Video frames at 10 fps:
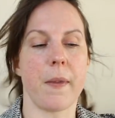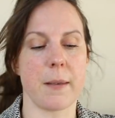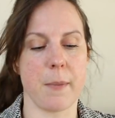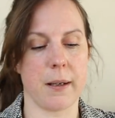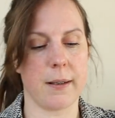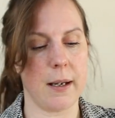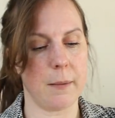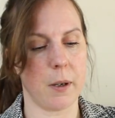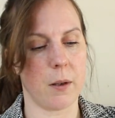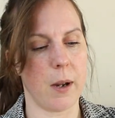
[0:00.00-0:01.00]
this
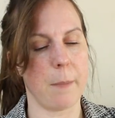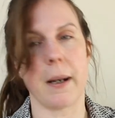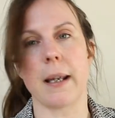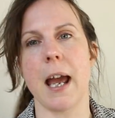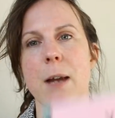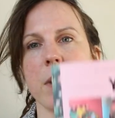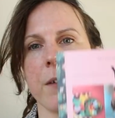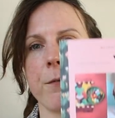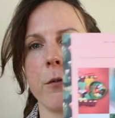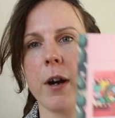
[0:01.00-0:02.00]
magazine, by the way, but it came with
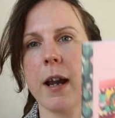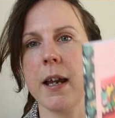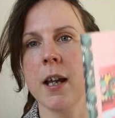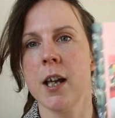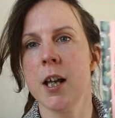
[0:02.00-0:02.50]
a free